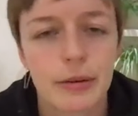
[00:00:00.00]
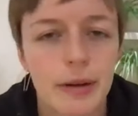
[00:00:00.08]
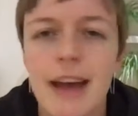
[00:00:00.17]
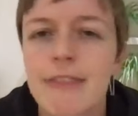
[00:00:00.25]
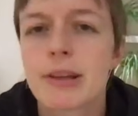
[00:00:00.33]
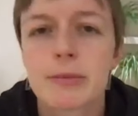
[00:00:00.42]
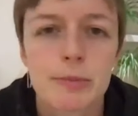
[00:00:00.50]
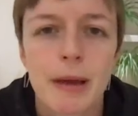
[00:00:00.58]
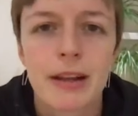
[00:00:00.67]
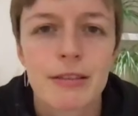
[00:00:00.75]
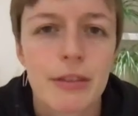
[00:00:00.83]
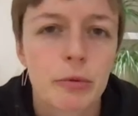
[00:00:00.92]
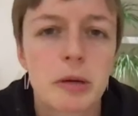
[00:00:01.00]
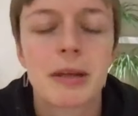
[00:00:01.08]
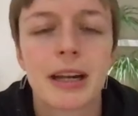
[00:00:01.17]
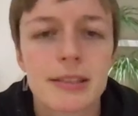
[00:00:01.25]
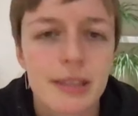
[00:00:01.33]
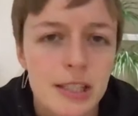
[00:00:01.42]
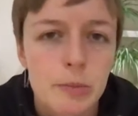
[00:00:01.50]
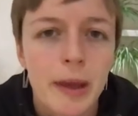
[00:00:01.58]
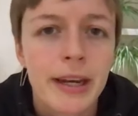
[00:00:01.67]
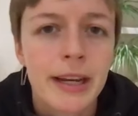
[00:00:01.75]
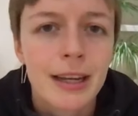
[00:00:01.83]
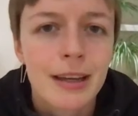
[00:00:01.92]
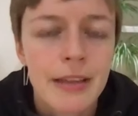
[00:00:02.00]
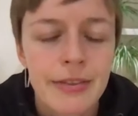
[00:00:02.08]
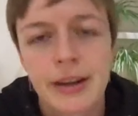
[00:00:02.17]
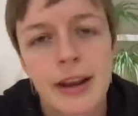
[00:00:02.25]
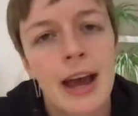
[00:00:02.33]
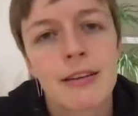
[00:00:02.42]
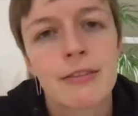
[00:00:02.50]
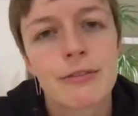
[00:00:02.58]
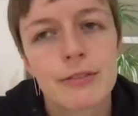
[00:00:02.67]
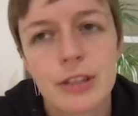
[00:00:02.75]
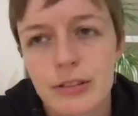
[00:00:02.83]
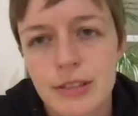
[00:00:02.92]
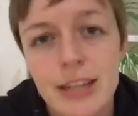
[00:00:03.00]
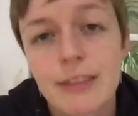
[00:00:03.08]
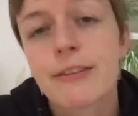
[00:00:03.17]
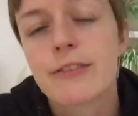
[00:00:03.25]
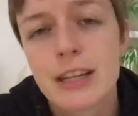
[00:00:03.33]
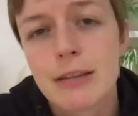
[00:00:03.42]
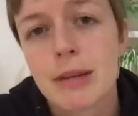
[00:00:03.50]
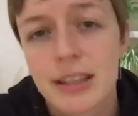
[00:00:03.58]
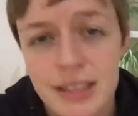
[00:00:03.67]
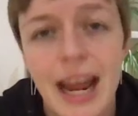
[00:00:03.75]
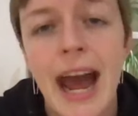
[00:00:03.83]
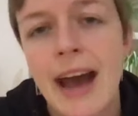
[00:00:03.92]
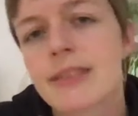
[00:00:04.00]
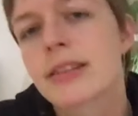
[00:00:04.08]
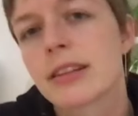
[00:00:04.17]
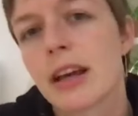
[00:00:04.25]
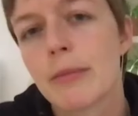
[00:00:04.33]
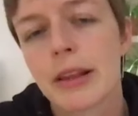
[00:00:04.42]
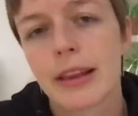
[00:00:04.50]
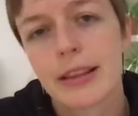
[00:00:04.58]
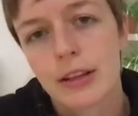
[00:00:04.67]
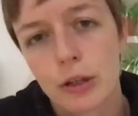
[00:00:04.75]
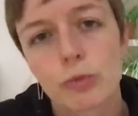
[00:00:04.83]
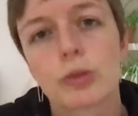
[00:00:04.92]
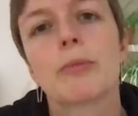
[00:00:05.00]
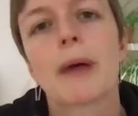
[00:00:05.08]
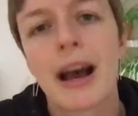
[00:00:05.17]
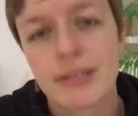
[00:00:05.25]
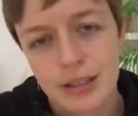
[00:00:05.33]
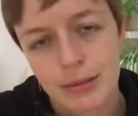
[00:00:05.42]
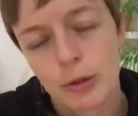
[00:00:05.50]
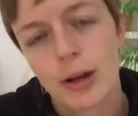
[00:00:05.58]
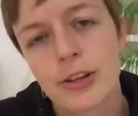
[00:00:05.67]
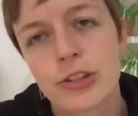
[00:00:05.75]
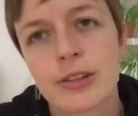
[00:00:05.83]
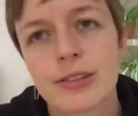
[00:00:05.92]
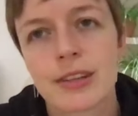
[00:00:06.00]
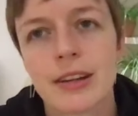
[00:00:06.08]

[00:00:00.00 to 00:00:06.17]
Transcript: have them spend 3 minutes explaining it, and then take 15 minutes to ask them, and let the group ask them questions.